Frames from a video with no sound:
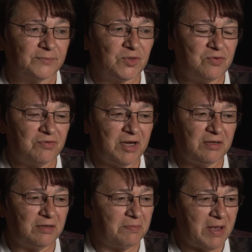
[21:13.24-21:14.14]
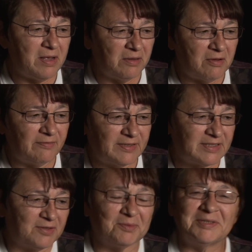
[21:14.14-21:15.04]
Go right to the band
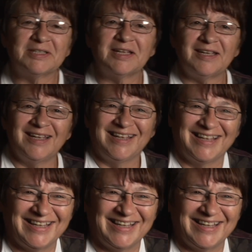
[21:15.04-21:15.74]
office. No, I'm just kidding.